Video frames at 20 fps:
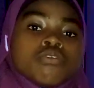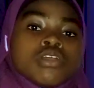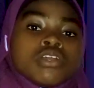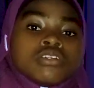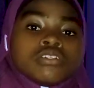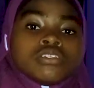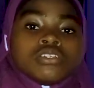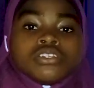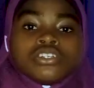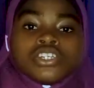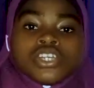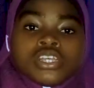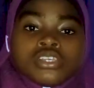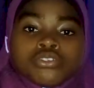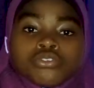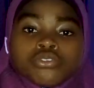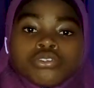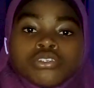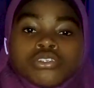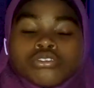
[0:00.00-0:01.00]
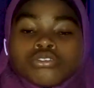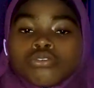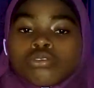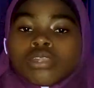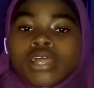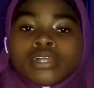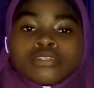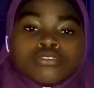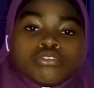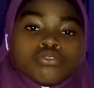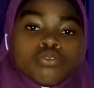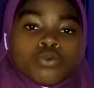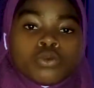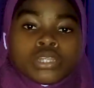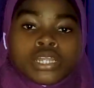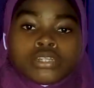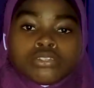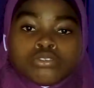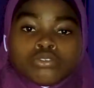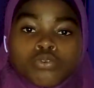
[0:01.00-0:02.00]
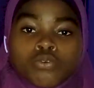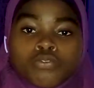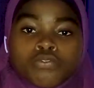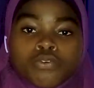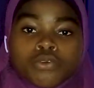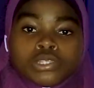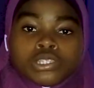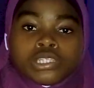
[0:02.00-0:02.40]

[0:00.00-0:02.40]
the chairs you sit on and so forth.